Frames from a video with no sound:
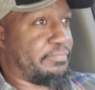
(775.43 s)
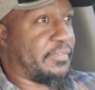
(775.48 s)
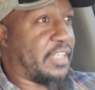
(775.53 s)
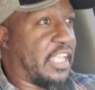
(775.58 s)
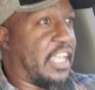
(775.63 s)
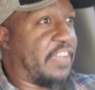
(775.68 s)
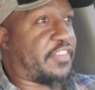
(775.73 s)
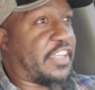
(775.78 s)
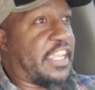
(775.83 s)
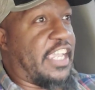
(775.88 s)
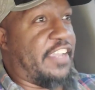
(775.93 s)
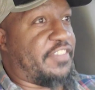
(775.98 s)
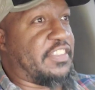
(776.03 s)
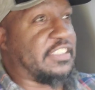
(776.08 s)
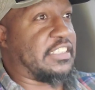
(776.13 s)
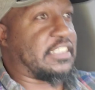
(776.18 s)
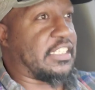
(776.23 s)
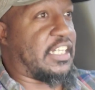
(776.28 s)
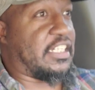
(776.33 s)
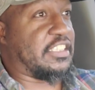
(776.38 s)
If Keith and
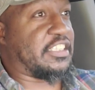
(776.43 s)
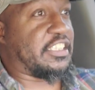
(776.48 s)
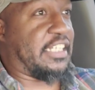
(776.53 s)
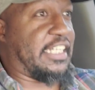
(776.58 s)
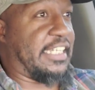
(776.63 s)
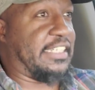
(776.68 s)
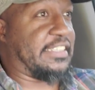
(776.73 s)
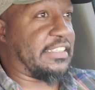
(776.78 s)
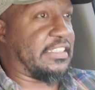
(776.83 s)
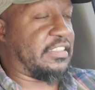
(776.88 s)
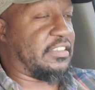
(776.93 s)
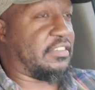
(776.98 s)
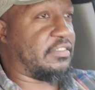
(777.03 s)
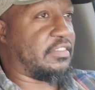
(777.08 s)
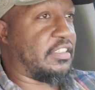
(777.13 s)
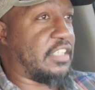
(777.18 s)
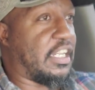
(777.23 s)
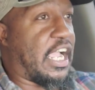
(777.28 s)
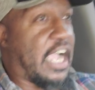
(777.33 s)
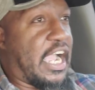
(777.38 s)
Sons are leasing,
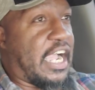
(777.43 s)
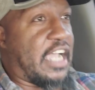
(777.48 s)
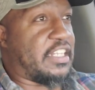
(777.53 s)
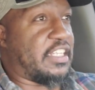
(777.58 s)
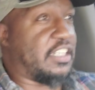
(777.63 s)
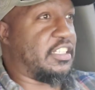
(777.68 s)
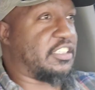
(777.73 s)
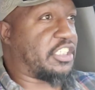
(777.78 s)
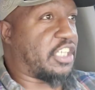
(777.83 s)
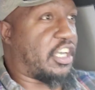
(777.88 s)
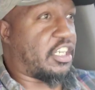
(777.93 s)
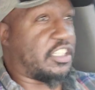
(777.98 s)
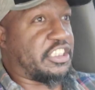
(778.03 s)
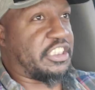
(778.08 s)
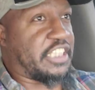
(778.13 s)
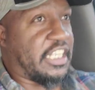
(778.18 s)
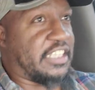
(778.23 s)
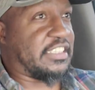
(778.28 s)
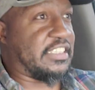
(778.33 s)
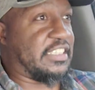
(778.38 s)
how are they in charge of
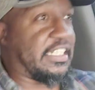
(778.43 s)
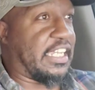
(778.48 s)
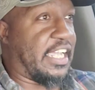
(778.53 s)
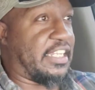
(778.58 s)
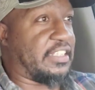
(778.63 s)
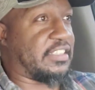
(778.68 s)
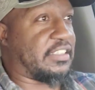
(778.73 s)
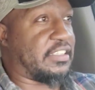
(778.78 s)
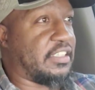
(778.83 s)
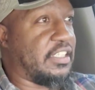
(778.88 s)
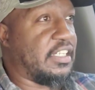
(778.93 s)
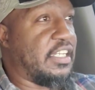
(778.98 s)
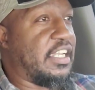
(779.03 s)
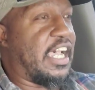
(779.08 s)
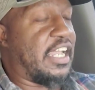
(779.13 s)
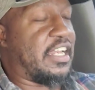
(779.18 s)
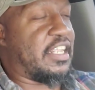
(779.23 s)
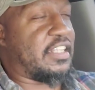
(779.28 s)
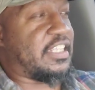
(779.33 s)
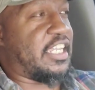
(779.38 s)
changing the gates?
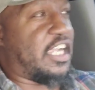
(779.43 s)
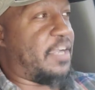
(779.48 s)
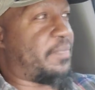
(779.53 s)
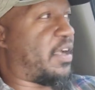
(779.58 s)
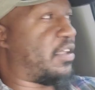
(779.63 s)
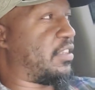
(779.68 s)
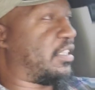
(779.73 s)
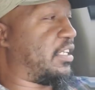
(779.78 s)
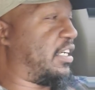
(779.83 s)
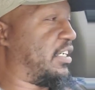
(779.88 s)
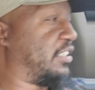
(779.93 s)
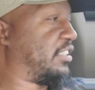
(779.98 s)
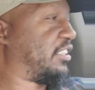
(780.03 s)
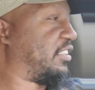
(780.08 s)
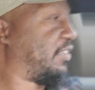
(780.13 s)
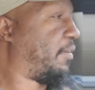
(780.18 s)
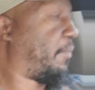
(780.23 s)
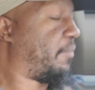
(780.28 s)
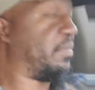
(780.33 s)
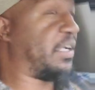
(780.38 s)
And then think about this,
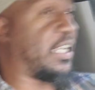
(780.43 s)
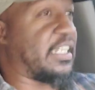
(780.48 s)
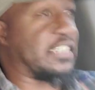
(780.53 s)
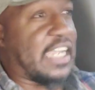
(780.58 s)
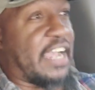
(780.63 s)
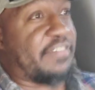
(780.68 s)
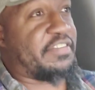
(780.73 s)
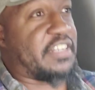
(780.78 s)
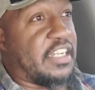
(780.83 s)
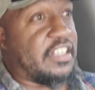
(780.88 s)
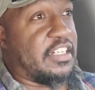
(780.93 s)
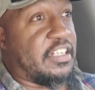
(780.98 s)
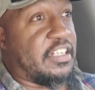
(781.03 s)
because I've done